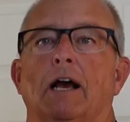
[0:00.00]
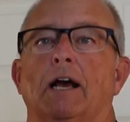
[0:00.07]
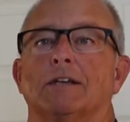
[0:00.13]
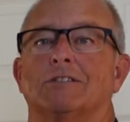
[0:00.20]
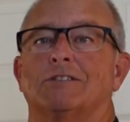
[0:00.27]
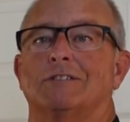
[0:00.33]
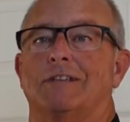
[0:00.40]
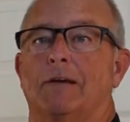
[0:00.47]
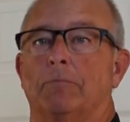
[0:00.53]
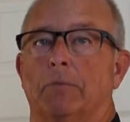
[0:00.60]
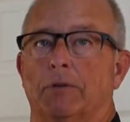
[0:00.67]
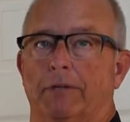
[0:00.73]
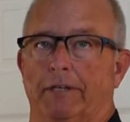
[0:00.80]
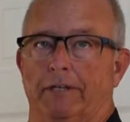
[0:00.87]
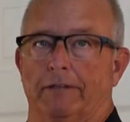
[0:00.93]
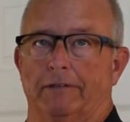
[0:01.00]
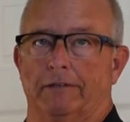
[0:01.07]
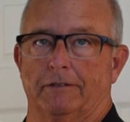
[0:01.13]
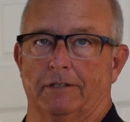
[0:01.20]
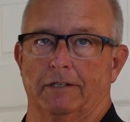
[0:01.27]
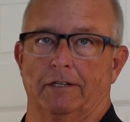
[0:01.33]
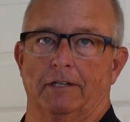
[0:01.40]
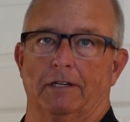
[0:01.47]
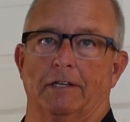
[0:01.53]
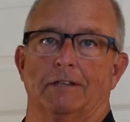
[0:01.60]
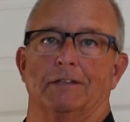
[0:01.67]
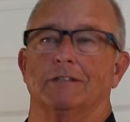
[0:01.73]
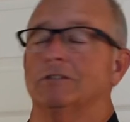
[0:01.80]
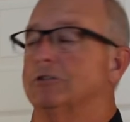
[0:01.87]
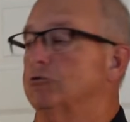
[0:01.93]
Assembly.
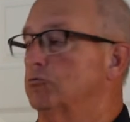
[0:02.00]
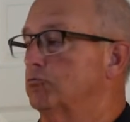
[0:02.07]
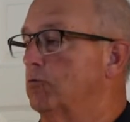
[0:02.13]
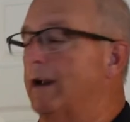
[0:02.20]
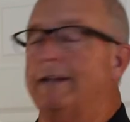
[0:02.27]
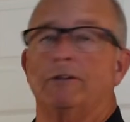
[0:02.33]
This is ready